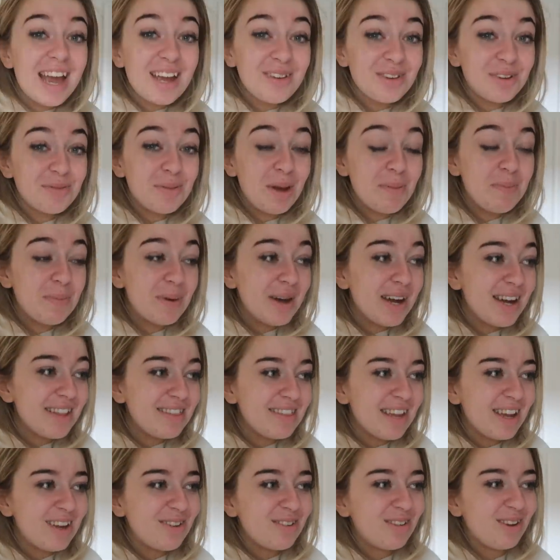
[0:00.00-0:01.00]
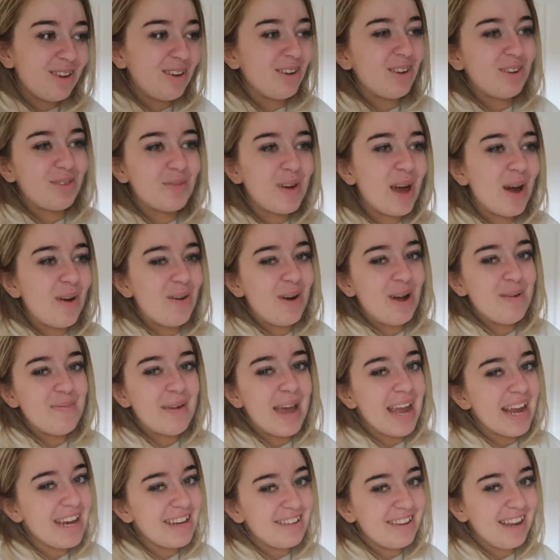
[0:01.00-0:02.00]
Yes, it's my birthday soon as well. I'm
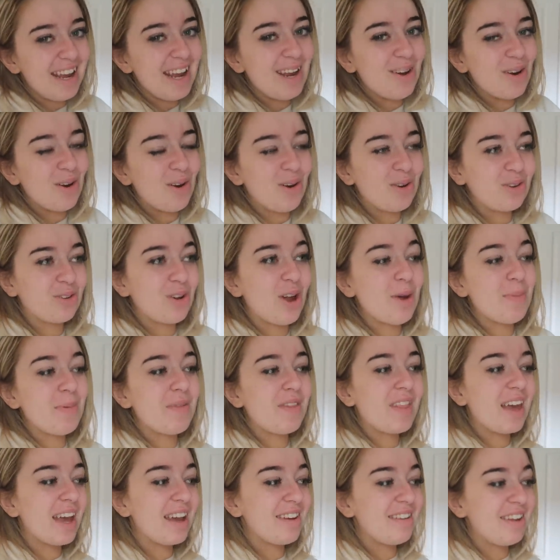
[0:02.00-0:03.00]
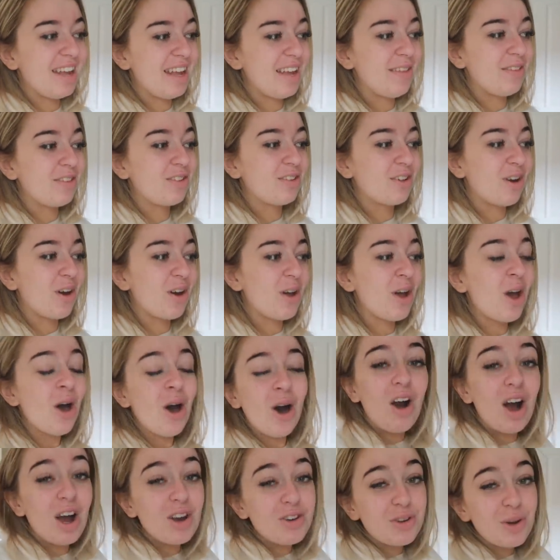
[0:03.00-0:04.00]
18 on October 13th, so
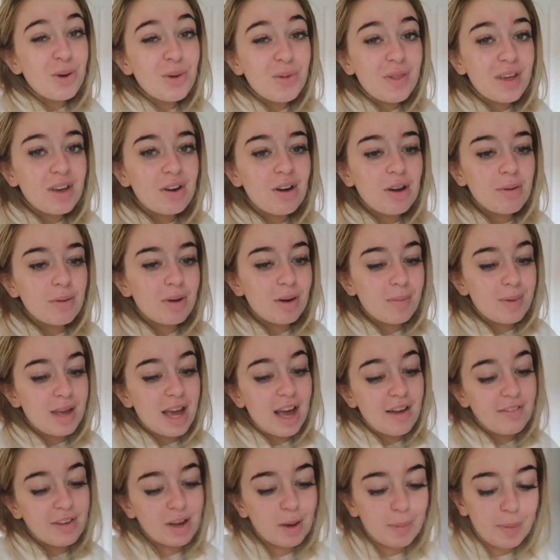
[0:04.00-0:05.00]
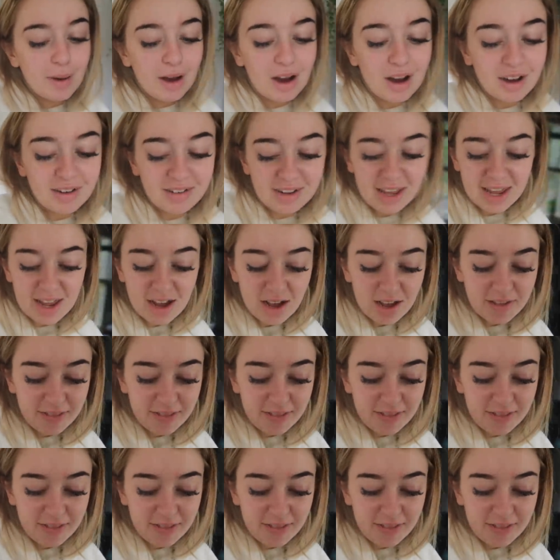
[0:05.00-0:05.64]
I don't think I'm gonna be having a party.